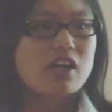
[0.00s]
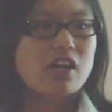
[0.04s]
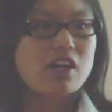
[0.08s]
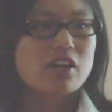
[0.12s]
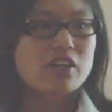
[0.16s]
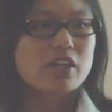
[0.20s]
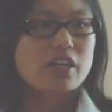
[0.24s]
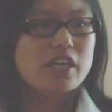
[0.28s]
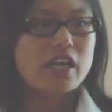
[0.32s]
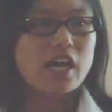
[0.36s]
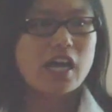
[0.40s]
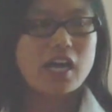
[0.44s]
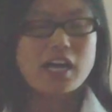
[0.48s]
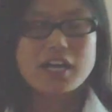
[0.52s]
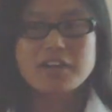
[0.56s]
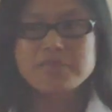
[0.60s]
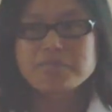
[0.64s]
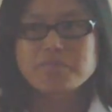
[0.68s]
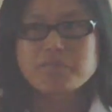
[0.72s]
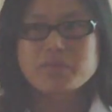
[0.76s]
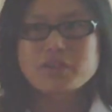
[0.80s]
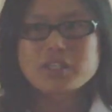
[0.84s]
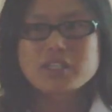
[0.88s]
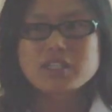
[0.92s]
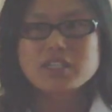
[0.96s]
on
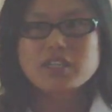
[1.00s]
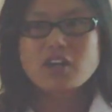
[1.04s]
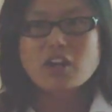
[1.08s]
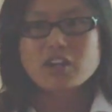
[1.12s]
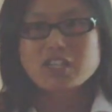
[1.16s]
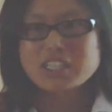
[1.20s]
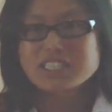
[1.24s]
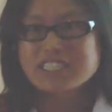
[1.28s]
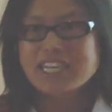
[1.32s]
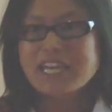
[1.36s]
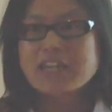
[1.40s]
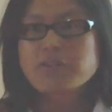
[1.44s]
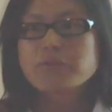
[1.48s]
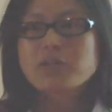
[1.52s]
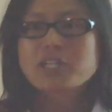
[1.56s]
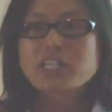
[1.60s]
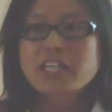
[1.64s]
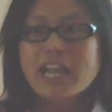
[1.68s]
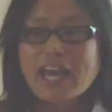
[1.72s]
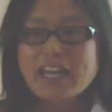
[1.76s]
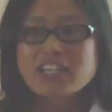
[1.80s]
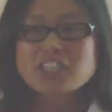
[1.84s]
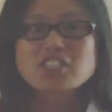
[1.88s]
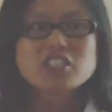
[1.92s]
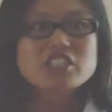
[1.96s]
um, on a day when
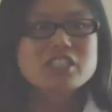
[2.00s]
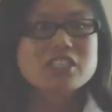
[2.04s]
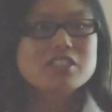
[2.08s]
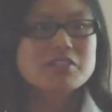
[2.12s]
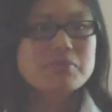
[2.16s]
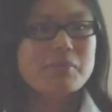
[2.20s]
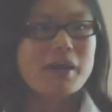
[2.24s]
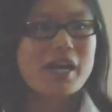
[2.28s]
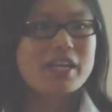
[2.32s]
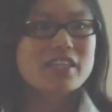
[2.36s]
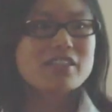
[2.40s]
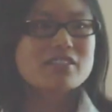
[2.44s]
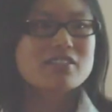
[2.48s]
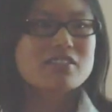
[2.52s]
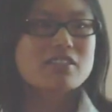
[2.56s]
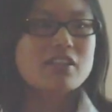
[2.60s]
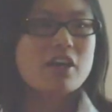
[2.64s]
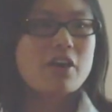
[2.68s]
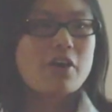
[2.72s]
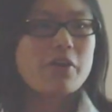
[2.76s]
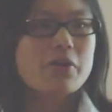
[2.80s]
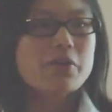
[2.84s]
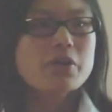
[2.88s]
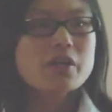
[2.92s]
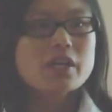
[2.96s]
energy demand is
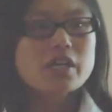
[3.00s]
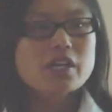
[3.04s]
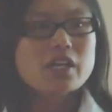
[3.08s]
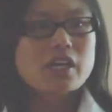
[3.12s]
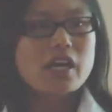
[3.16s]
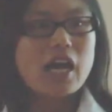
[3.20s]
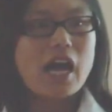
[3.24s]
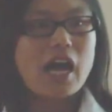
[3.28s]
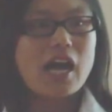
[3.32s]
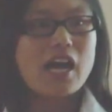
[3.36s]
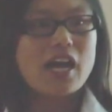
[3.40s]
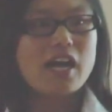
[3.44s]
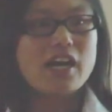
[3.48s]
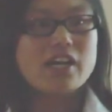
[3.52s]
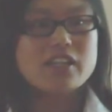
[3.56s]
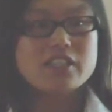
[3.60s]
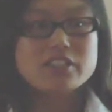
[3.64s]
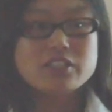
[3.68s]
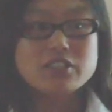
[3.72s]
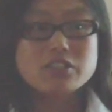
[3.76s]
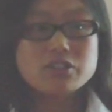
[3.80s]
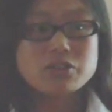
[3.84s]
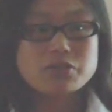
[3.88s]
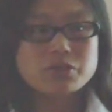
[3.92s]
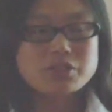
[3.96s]
low, uh,
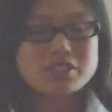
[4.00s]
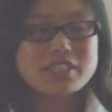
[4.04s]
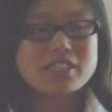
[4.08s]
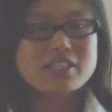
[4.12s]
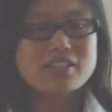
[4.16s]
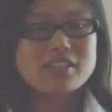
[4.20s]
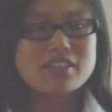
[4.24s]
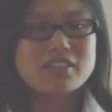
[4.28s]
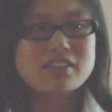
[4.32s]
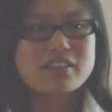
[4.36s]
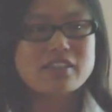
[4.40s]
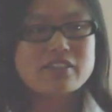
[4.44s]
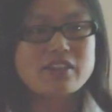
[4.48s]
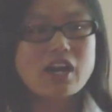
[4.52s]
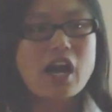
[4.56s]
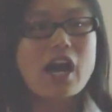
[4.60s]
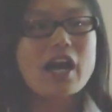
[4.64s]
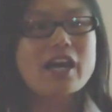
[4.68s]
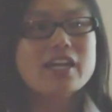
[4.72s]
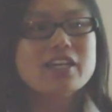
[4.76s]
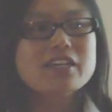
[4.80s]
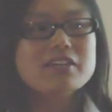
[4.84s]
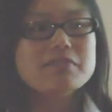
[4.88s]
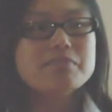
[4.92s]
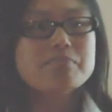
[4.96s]
you'll see that there
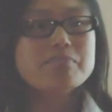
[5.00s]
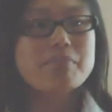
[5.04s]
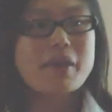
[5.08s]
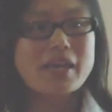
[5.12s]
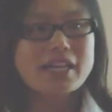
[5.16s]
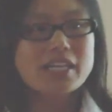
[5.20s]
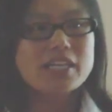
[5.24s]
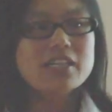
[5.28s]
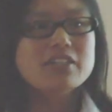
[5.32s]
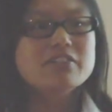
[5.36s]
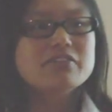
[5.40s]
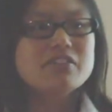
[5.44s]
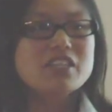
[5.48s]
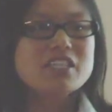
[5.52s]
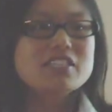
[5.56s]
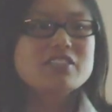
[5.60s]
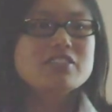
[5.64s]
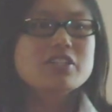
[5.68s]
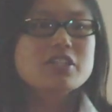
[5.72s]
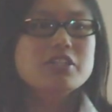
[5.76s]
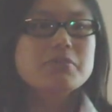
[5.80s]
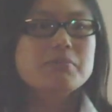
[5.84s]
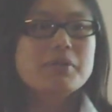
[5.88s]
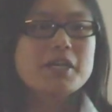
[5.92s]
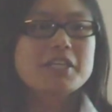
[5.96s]
aren't many of these
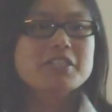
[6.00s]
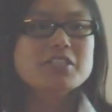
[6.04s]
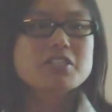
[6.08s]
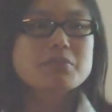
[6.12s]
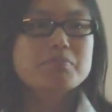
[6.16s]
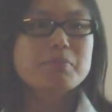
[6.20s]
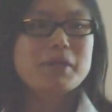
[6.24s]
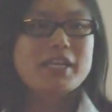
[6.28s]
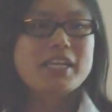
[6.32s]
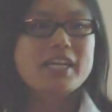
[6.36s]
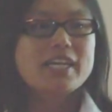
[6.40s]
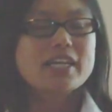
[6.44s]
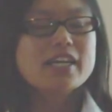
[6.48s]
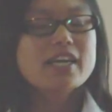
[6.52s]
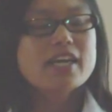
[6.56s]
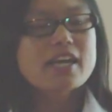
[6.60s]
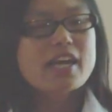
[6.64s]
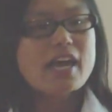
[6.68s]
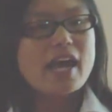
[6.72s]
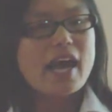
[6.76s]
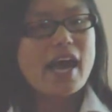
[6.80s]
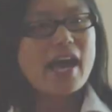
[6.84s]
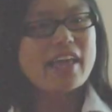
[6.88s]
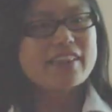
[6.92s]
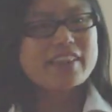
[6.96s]
turbines spinning,
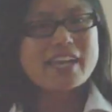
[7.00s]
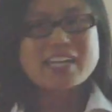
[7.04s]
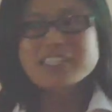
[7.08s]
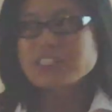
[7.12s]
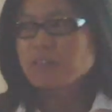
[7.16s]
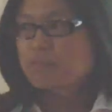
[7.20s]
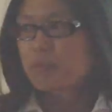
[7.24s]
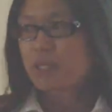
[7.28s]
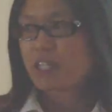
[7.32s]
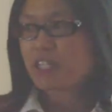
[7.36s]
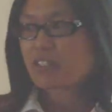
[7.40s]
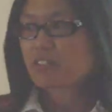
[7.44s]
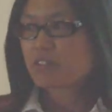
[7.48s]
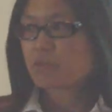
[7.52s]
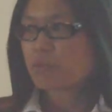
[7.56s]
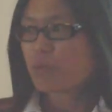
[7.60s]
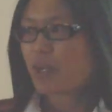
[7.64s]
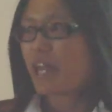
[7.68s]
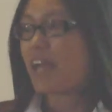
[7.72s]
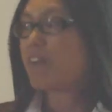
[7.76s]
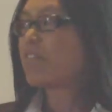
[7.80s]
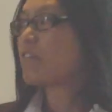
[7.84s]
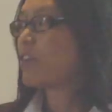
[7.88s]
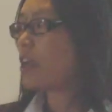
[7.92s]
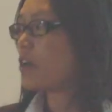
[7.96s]
and that's because we
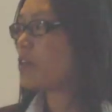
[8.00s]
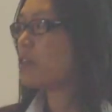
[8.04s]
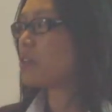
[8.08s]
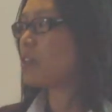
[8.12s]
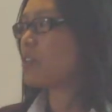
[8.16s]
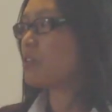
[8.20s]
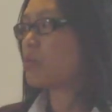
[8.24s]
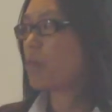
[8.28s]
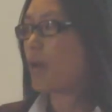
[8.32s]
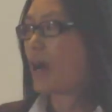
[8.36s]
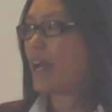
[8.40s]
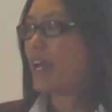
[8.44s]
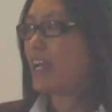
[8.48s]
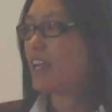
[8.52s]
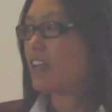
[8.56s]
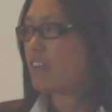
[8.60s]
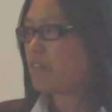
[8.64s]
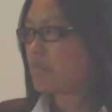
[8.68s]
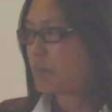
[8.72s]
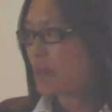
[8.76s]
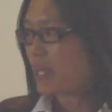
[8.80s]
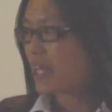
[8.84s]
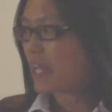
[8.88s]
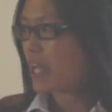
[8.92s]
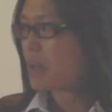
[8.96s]
have no good way
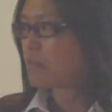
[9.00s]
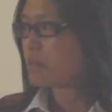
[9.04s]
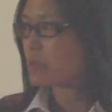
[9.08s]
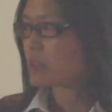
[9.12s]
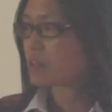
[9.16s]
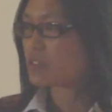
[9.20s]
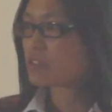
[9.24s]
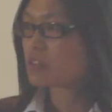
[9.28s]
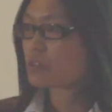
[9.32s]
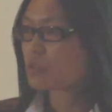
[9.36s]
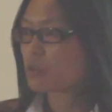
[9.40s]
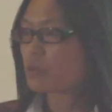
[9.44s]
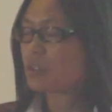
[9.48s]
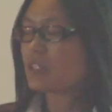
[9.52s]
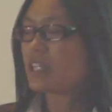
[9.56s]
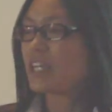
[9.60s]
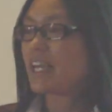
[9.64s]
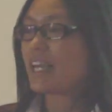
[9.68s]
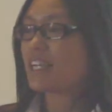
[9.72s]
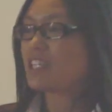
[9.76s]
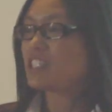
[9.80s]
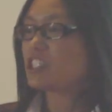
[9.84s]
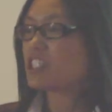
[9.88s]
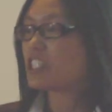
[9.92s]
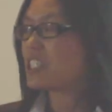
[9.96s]
of being able to store the
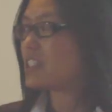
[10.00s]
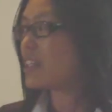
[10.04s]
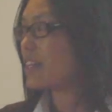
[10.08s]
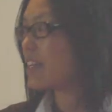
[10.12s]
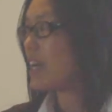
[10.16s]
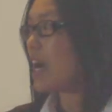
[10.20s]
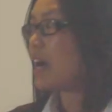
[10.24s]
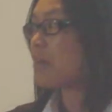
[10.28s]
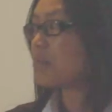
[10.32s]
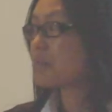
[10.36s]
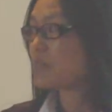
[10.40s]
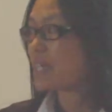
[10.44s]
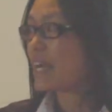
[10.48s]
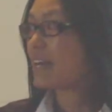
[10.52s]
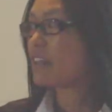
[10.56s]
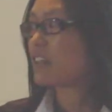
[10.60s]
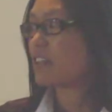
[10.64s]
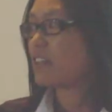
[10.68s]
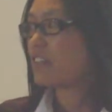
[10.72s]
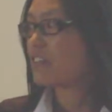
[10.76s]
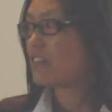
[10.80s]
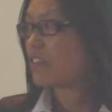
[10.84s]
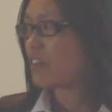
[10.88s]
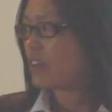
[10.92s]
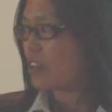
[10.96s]
energy that comes out
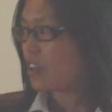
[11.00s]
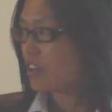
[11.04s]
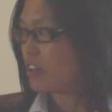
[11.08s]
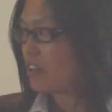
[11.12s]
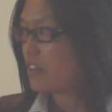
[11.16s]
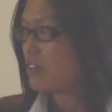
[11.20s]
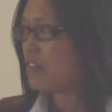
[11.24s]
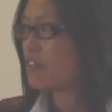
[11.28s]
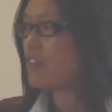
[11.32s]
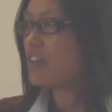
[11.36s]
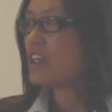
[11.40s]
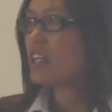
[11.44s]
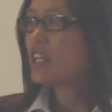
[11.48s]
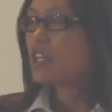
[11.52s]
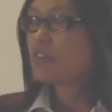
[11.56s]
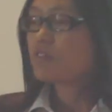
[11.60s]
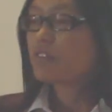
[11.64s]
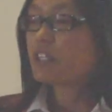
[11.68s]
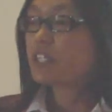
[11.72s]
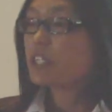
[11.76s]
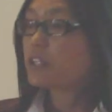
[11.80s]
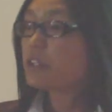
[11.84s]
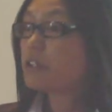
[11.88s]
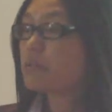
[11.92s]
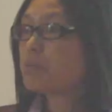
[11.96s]
of, of
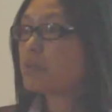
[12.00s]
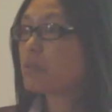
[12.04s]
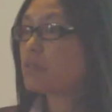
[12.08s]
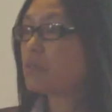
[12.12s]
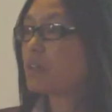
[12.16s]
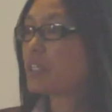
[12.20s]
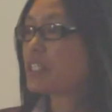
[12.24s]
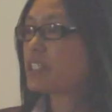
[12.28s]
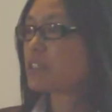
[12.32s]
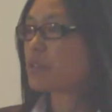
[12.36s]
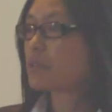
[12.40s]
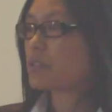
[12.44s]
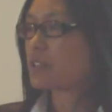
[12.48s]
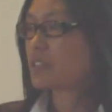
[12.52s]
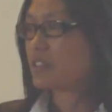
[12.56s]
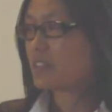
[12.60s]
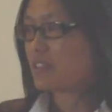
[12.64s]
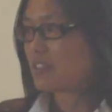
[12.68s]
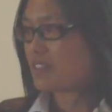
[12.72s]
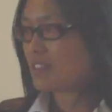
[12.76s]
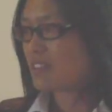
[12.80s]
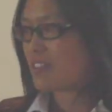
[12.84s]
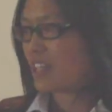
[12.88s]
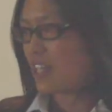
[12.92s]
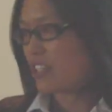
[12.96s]
renewable
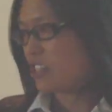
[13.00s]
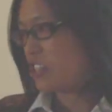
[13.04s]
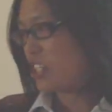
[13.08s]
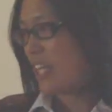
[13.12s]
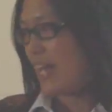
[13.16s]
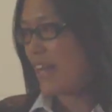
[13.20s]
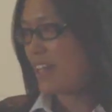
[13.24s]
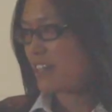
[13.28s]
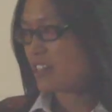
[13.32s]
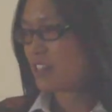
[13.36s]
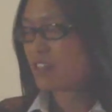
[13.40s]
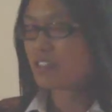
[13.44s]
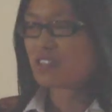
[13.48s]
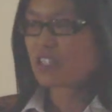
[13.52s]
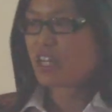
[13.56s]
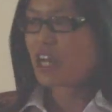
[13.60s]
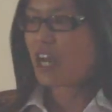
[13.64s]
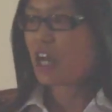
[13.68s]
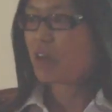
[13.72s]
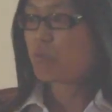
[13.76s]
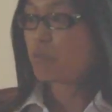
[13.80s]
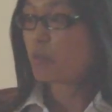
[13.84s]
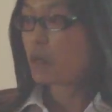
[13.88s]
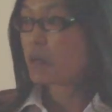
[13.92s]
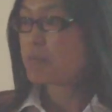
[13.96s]
resources such as
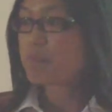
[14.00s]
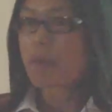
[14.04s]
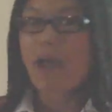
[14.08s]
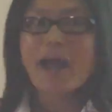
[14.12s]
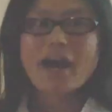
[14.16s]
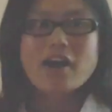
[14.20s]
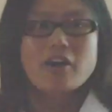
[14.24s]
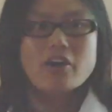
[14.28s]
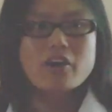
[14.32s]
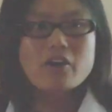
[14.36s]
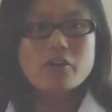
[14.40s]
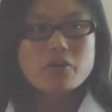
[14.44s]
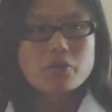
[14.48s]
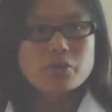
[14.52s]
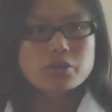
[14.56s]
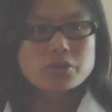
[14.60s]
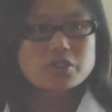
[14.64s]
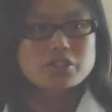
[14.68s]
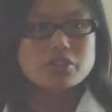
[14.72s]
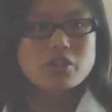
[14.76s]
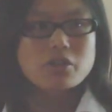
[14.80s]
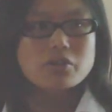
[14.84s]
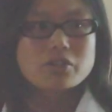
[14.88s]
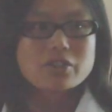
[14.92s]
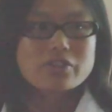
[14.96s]
uh, wind power or
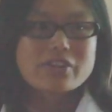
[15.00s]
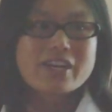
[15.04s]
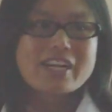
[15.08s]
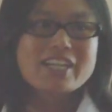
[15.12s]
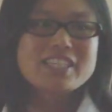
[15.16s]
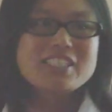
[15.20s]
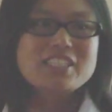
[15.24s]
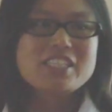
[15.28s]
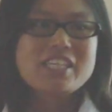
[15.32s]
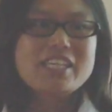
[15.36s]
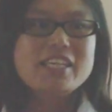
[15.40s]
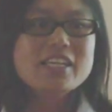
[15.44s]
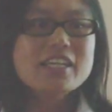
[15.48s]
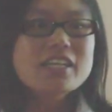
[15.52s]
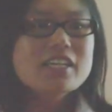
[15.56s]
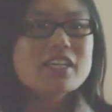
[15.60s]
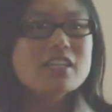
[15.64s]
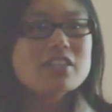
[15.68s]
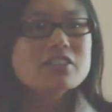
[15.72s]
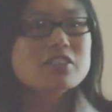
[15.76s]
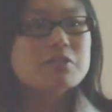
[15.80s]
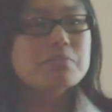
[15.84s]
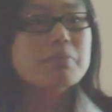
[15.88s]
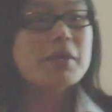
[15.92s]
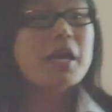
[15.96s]
solar energy
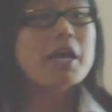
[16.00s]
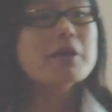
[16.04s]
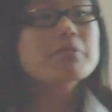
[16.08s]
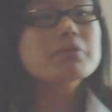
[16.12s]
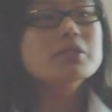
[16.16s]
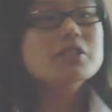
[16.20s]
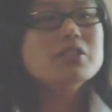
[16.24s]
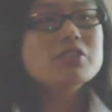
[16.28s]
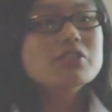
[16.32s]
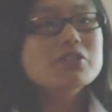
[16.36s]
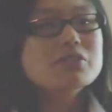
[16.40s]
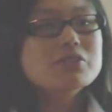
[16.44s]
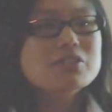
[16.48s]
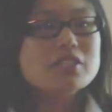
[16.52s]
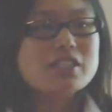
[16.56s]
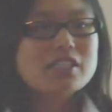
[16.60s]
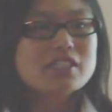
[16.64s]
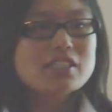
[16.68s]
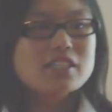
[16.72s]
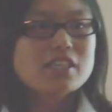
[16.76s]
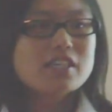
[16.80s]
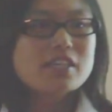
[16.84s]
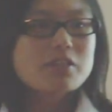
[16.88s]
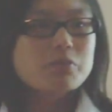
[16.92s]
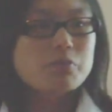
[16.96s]
to be able to use
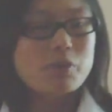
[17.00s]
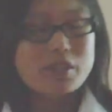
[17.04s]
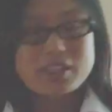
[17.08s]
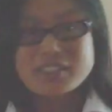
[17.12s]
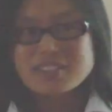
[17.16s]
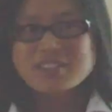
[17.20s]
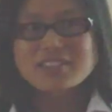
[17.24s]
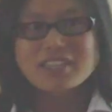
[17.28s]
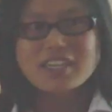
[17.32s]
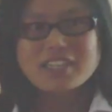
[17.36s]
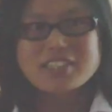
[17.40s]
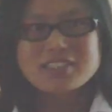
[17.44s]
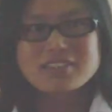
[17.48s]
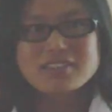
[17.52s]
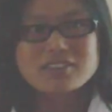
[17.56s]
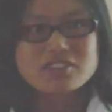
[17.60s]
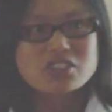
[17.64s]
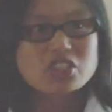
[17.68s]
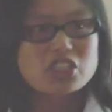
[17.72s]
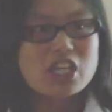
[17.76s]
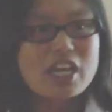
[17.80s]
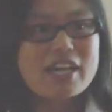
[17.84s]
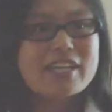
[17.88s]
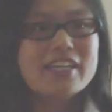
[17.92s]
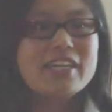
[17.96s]
it when the sun isn't
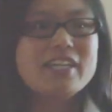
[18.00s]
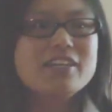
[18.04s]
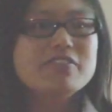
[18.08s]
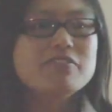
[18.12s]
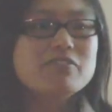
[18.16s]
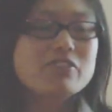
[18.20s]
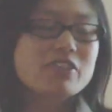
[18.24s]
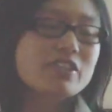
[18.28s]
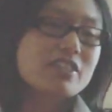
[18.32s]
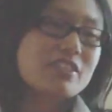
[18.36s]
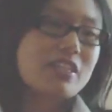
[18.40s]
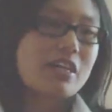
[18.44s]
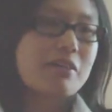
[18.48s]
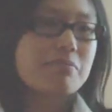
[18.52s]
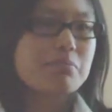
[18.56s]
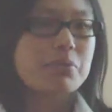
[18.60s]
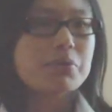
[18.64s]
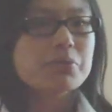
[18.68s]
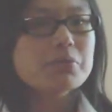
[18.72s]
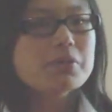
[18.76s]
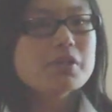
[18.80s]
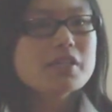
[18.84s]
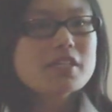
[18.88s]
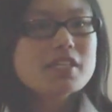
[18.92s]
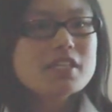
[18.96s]
shining, for example.